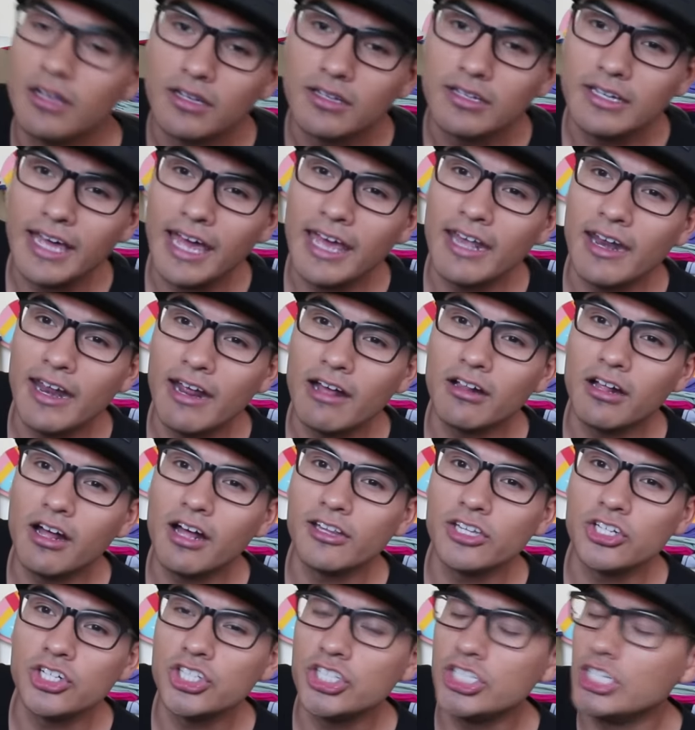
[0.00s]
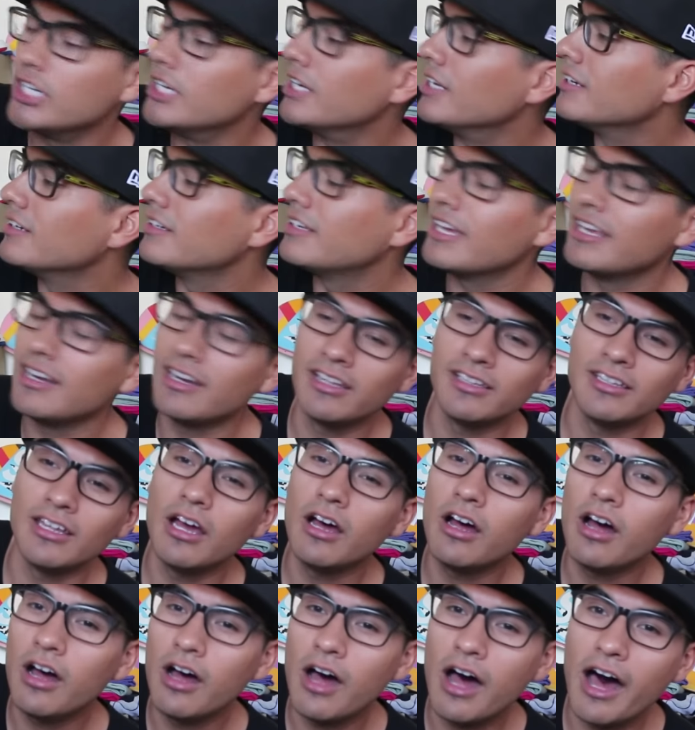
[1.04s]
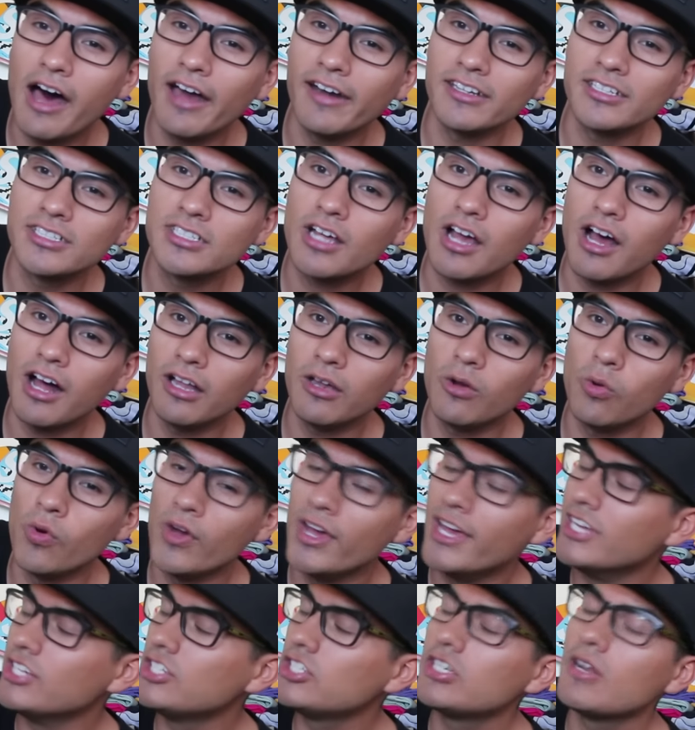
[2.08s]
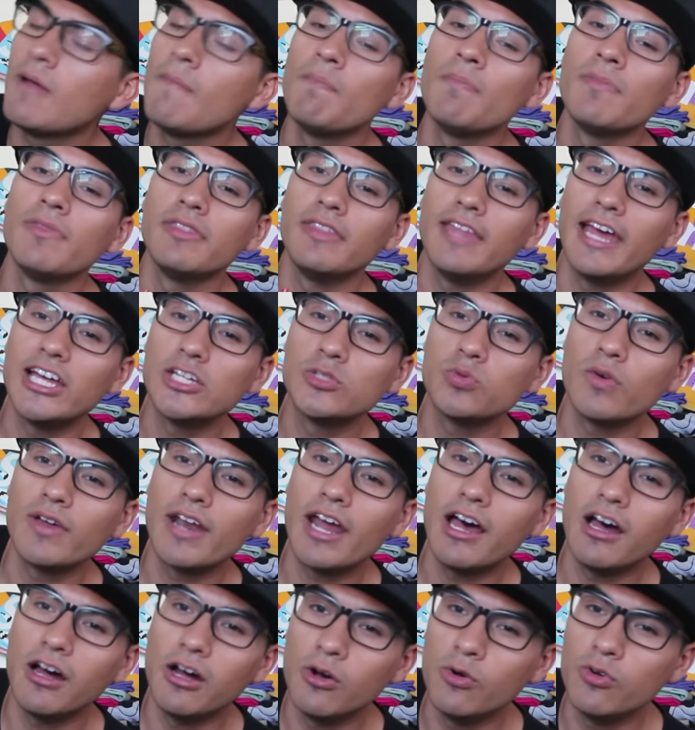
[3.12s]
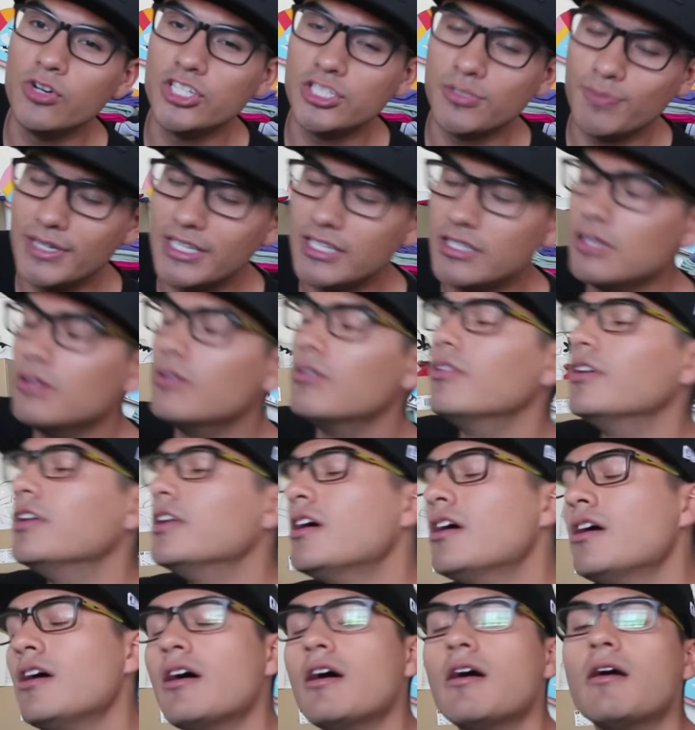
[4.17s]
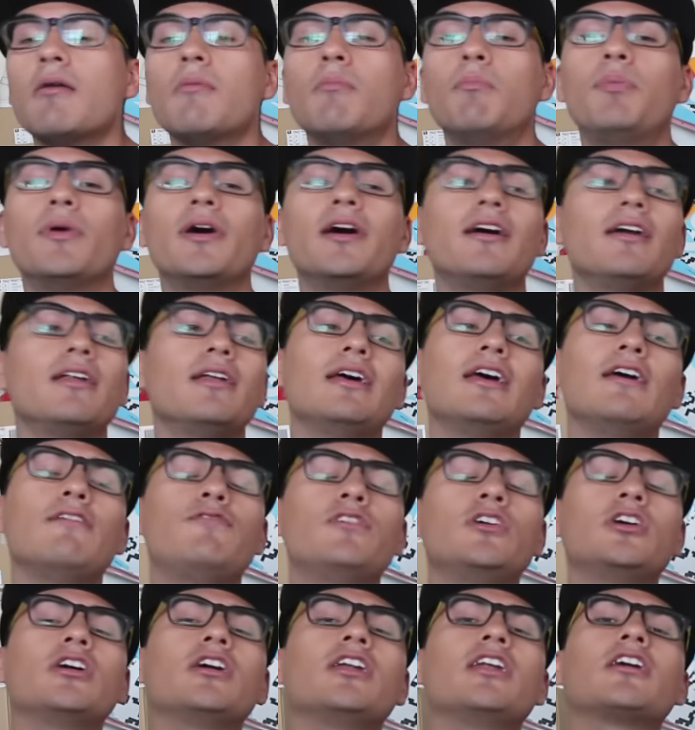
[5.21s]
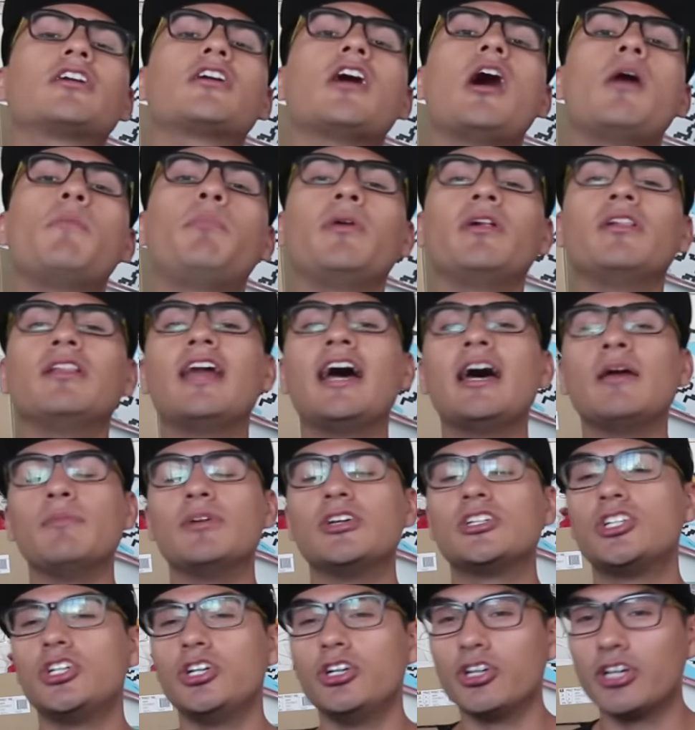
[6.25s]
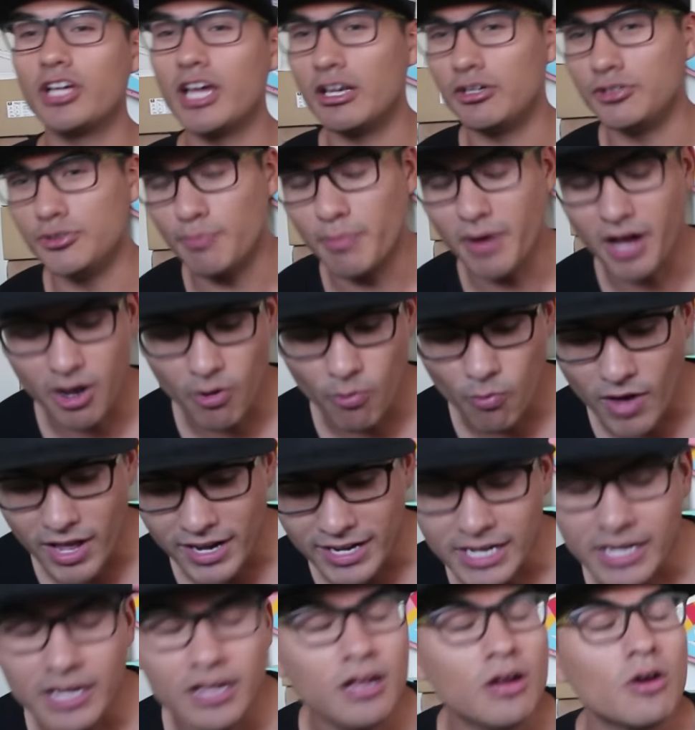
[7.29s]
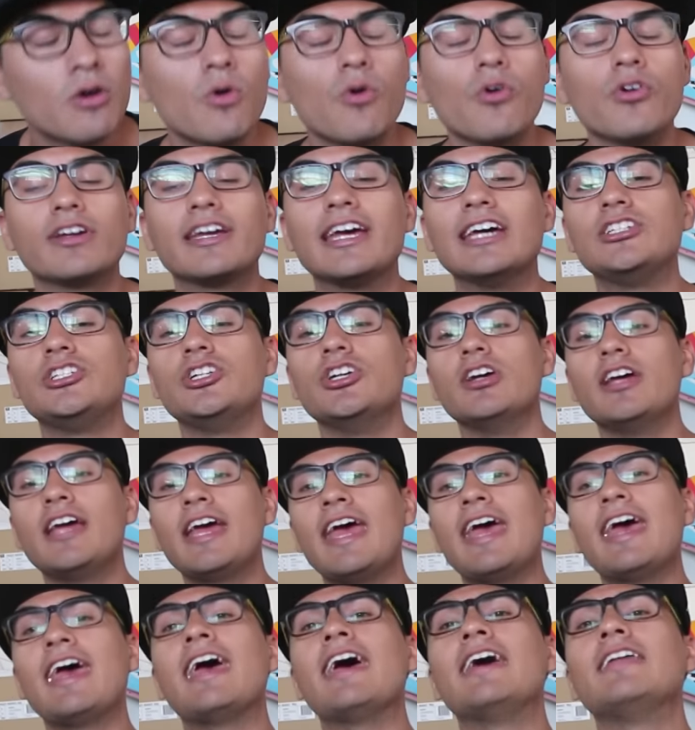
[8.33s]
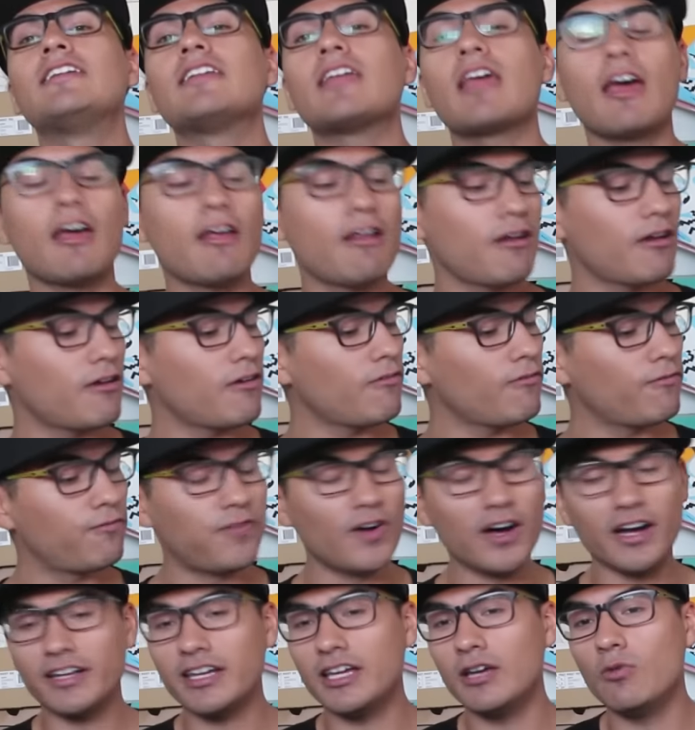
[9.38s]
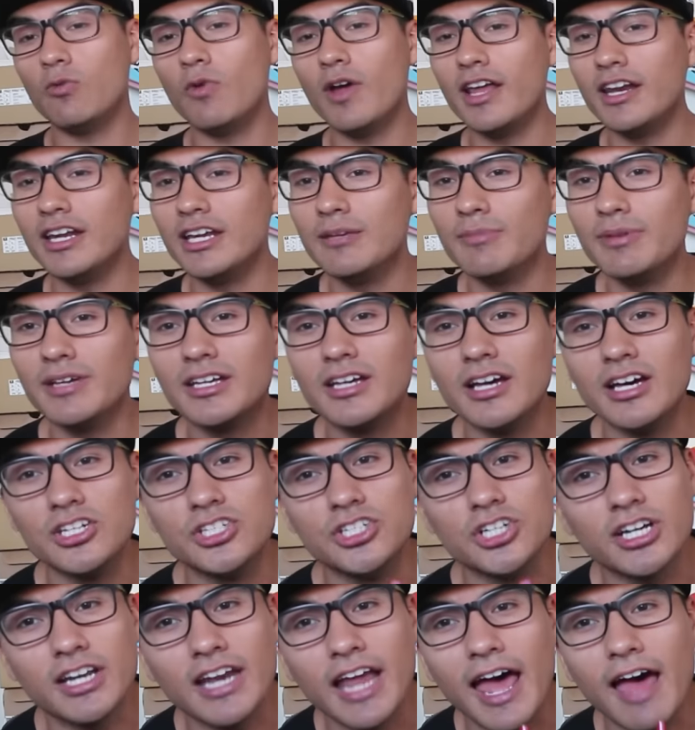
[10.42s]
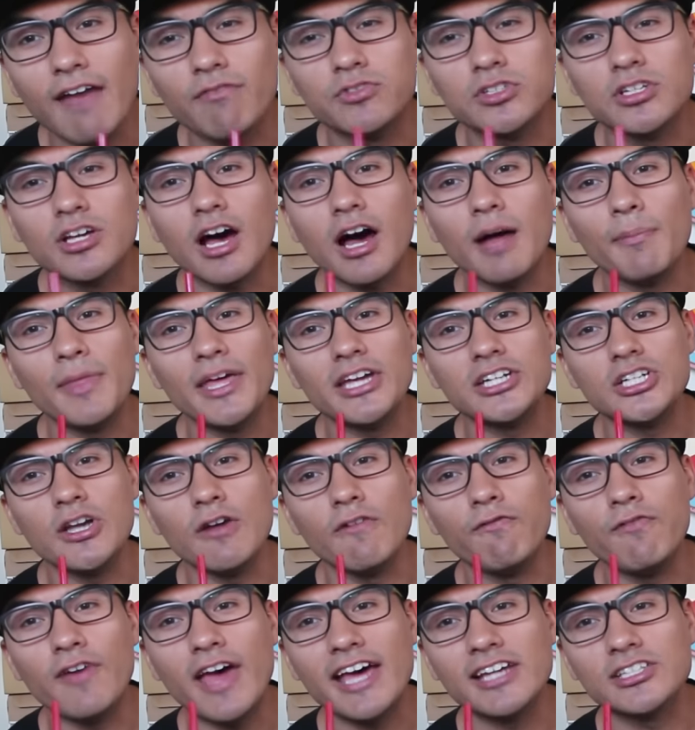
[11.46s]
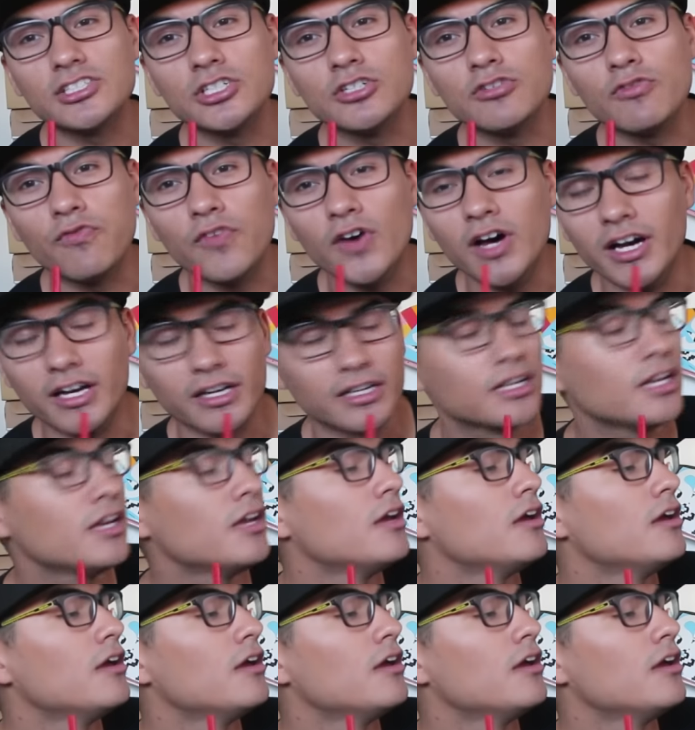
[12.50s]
Getting all the shit, getting in the hottest colorways. That's what I always be doing. But if you're going to cop online, make sure you get your ball ready or get your hand fucking ready because you're gonna have to cop that shit fast as fuck.